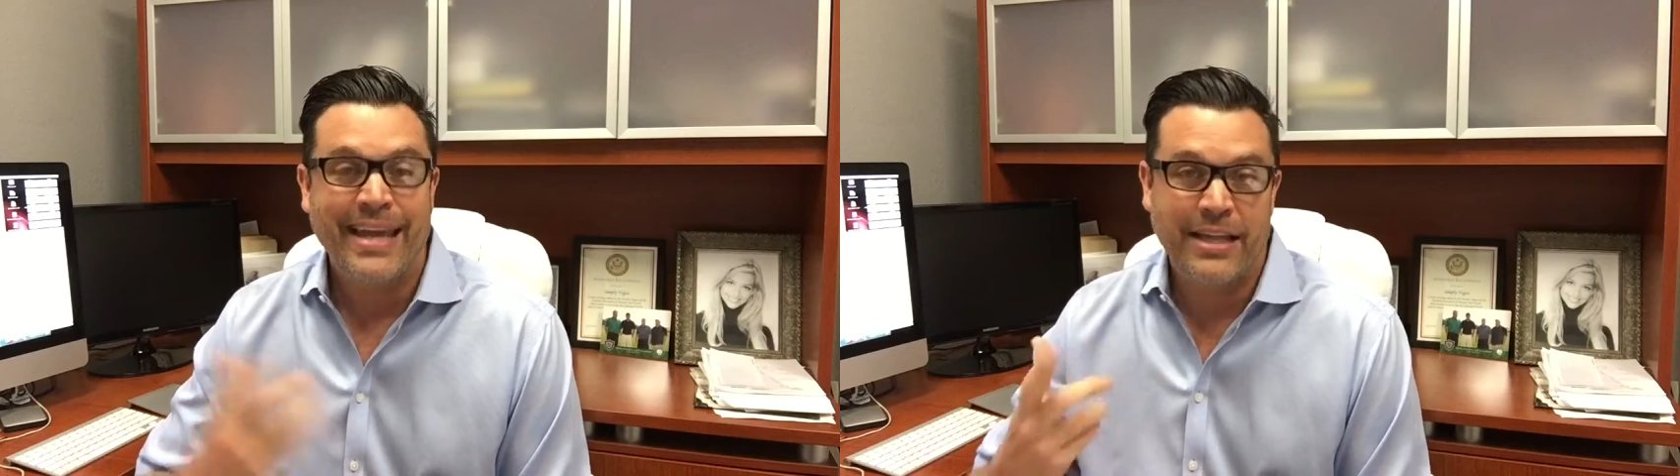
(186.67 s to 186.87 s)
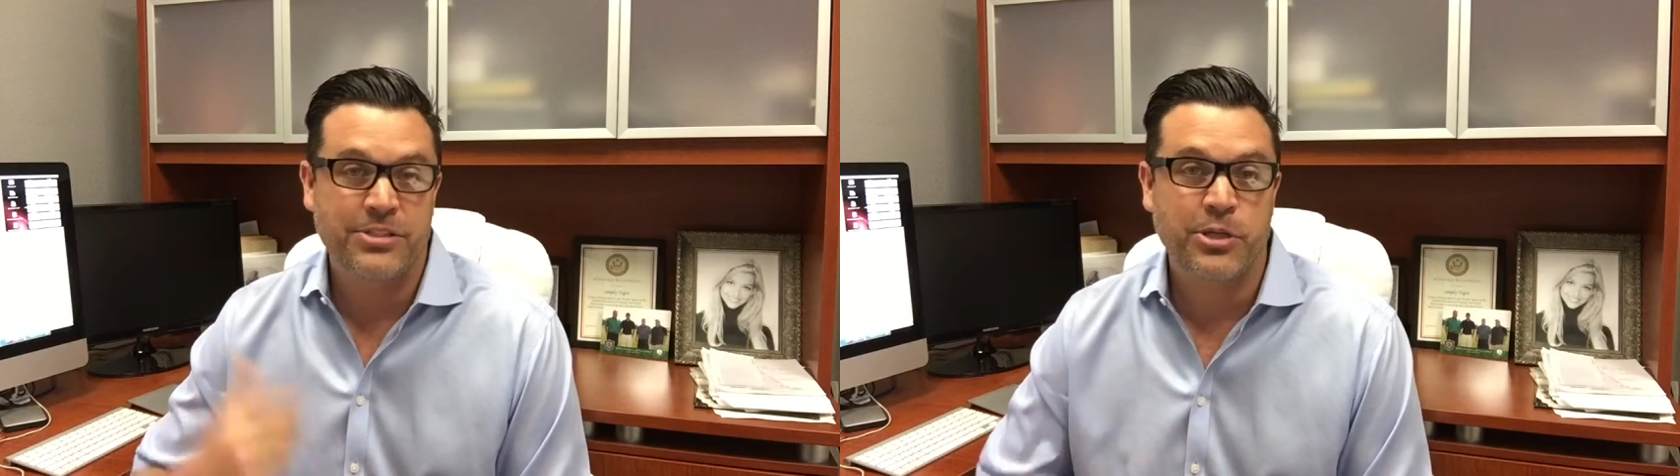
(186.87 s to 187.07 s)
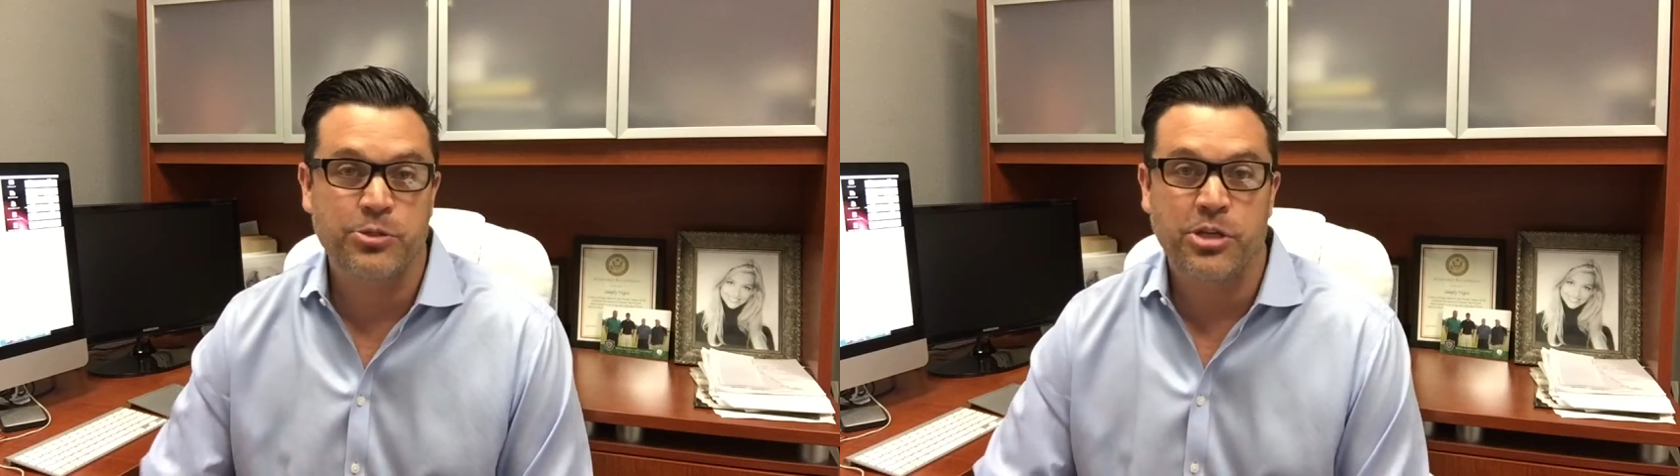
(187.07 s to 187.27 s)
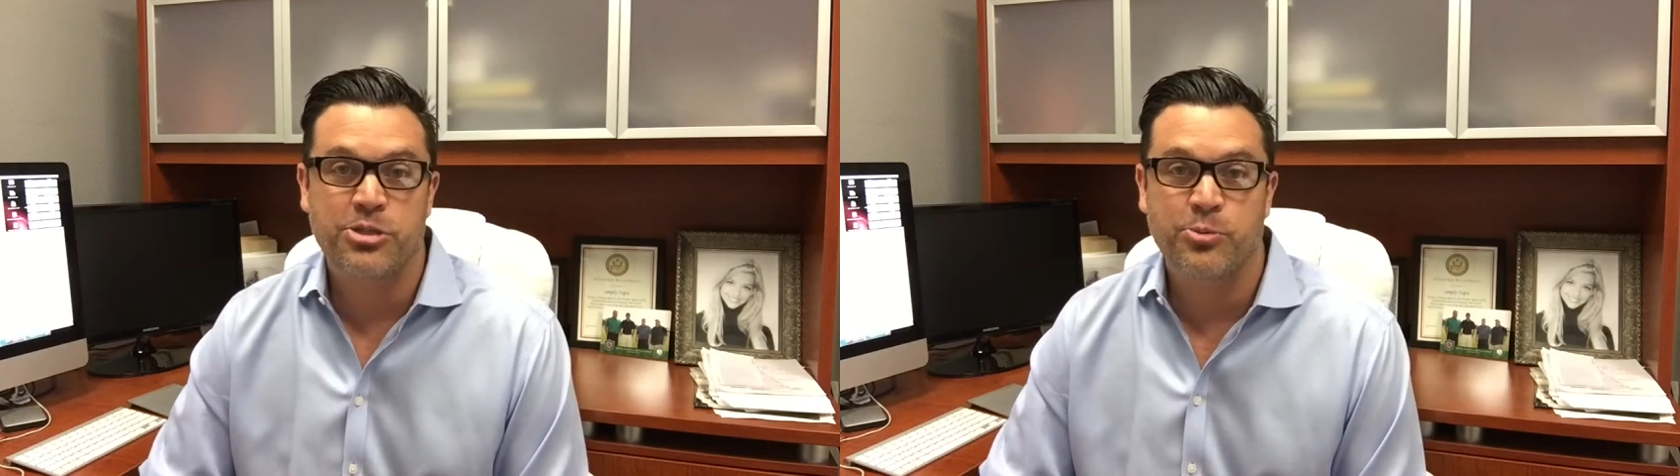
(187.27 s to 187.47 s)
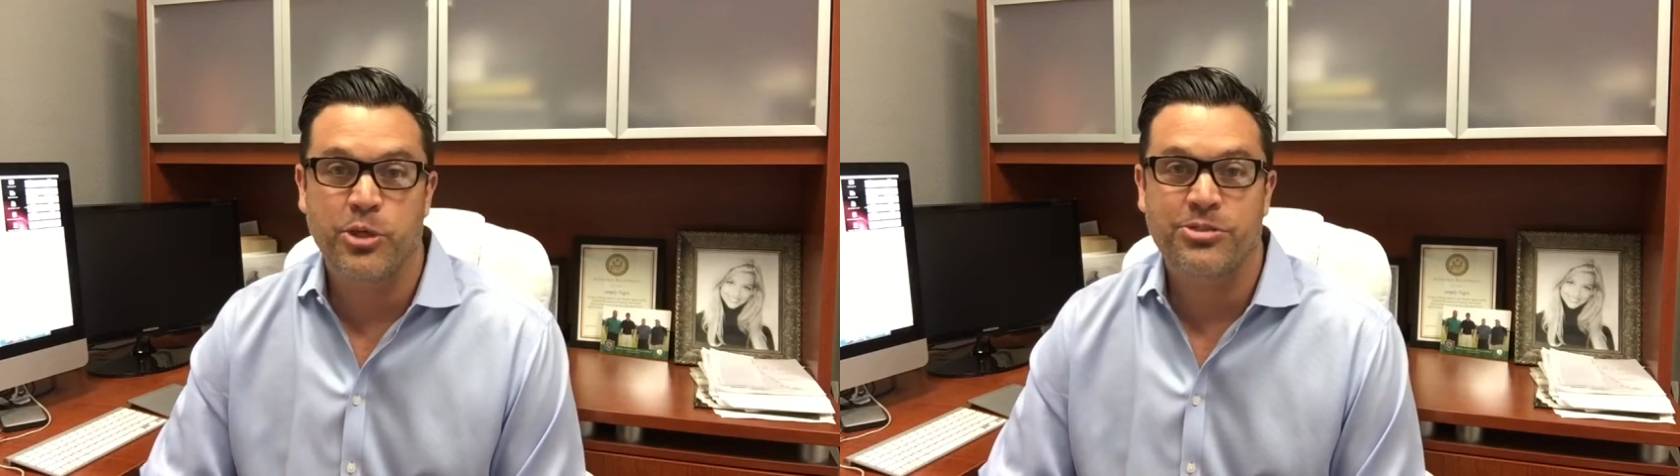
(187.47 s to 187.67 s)
and let's go sell
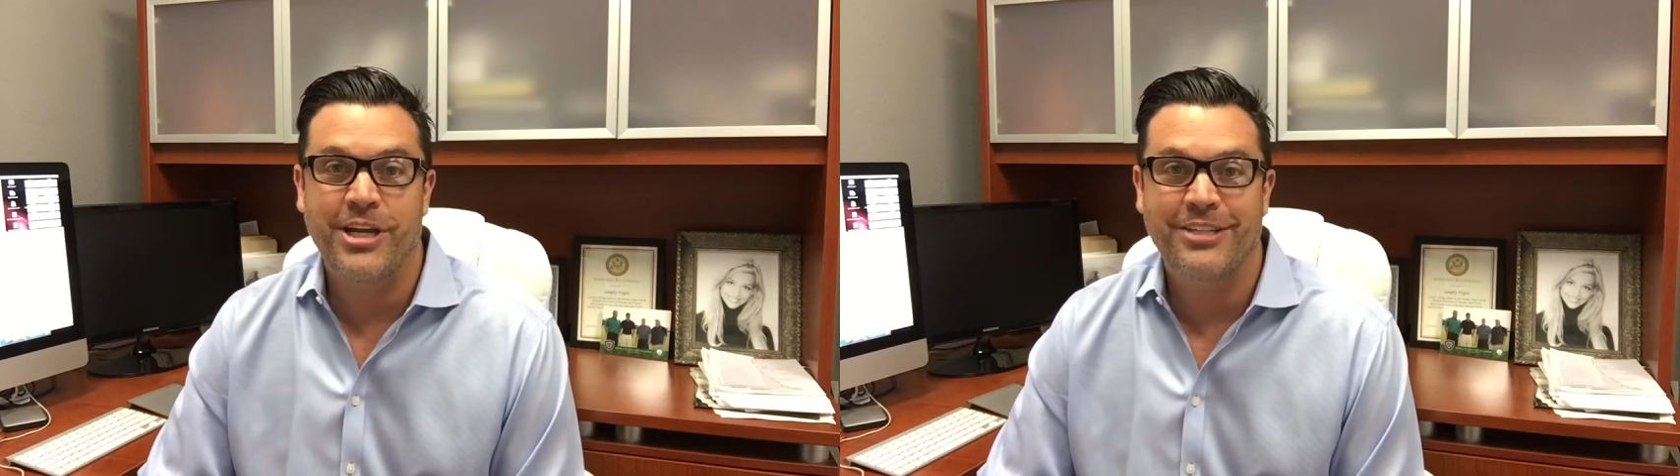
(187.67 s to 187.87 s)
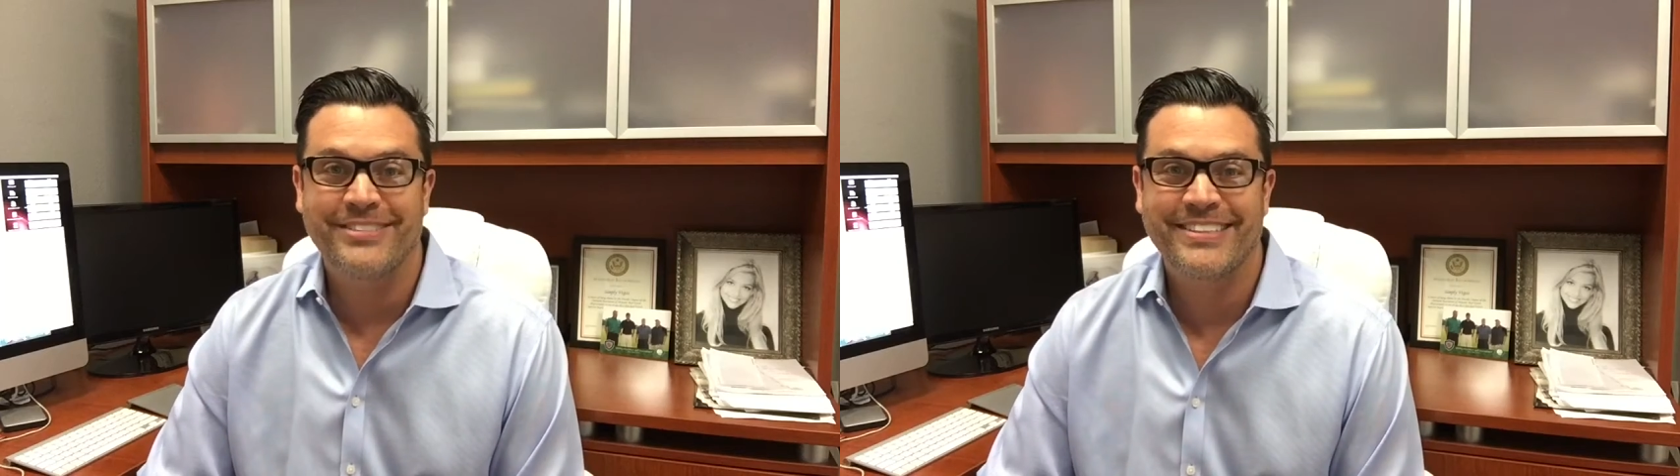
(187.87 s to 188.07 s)
some real estate.